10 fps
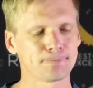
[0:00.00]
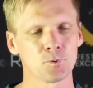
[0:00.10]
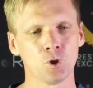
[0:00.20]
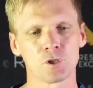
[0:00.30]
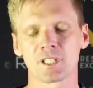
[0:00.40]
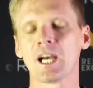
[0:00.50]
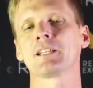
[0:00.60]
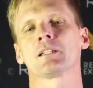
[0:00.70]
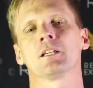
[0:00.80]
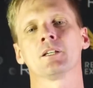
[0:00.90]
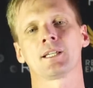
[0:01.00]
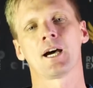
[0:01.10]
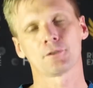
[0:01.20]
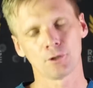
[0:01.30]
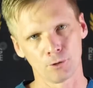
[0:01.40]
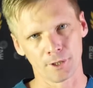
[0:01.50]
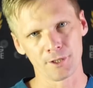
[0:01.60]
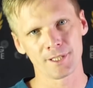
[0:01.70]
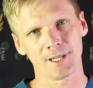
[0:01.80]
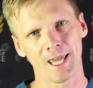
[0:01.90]
you start to cut
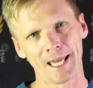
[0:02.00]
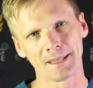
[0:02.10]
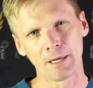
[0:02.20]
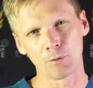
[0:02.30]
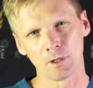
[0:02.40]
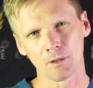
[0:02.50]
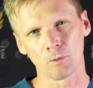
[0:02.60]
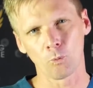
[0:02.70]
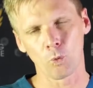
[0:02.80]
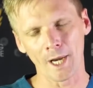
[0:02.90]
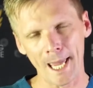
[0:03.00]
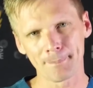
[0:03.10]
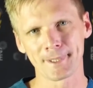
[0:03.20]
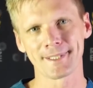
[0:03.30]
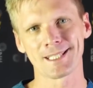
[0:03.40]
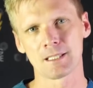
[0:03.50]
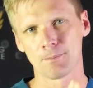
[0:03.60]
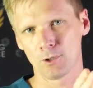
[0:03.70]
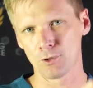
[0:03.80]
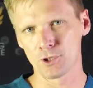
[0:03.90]
corners, and then what happens is that
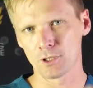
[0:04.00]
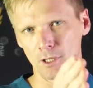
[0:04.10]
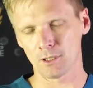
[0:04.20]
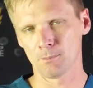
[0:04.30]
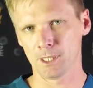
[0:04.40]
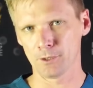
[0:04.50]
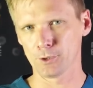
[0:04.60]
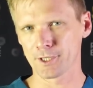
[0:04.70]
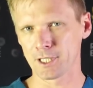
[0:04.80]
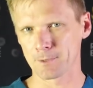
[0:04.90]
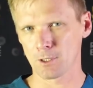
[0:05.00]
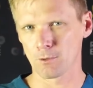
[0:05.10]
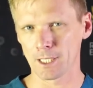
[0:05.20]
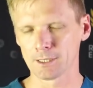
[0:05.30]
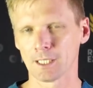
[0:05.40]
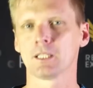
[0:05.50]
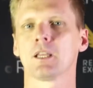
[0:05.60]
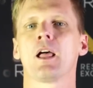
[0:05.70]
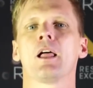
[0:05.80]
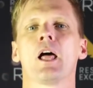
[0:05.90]
because you don't complete all the steps correctly,
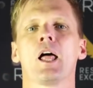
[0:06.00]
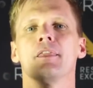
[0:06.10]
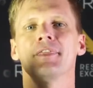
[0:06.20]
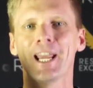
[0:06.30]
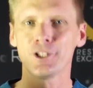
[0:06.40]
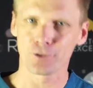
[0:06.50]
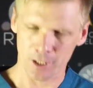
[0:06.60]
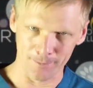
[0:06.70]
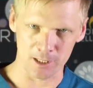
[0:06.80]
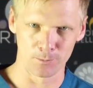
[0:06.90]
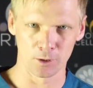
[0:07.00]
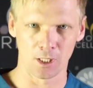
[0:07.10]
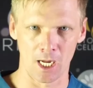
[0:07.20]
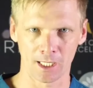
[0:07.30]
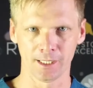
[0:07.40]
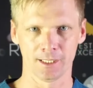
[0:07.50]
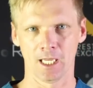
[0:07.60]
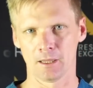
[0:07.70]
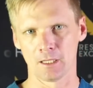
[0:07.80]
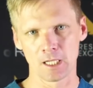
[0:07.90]
then you're so much more likely to
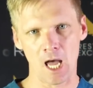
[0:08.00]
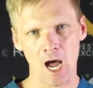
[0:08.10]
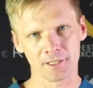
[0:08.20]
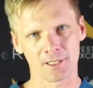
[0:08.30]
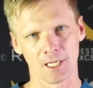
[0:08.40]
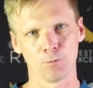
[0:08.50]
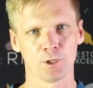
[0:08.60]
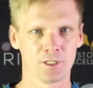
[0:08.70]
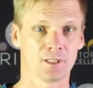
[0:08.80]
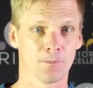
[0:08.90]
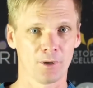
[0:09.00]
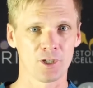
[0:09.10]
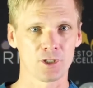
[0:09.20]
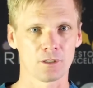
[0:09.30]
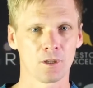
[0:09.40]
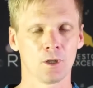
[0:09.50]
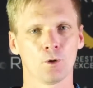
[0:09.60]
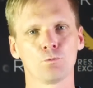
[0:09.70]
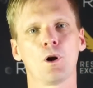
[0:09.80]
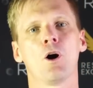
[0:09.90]
get the last step, which is the impression,
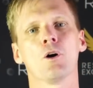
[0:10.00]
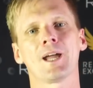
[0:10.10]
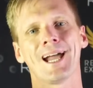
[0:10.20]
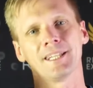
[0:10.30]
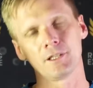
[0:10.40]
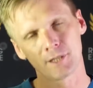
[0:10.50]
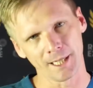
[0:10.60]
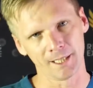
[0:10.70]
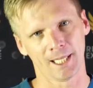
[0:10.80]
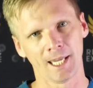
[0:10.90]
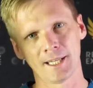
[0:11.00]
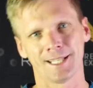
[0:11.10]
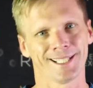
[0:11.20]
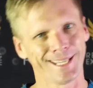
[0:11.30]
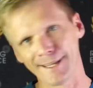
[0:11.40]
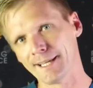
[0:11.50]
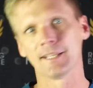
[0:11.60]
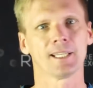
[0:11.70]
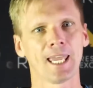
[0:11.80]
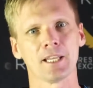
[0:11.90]
wrong, and then you take it again and again
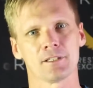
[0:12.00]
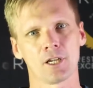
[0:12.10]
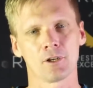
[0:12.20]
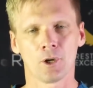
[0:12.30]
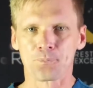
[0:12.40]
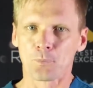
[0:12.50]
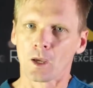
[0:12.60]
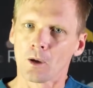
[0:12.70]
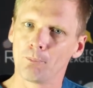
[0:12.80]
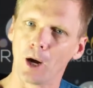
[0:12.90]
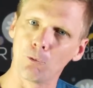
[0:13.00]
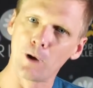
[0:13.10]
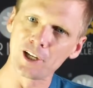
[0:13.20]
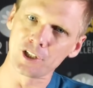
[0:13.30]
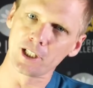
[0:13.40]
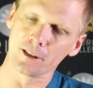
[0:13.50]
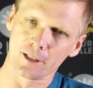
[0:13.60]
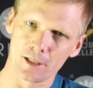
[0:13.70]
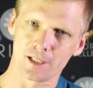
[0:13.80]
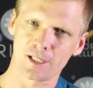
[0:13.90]
and again. So by rushing at
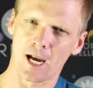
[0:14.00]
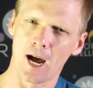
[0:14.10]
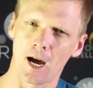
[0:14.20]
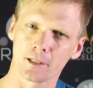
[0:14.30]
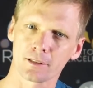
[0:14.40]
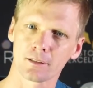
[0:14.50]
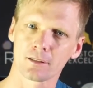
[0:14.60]
the start,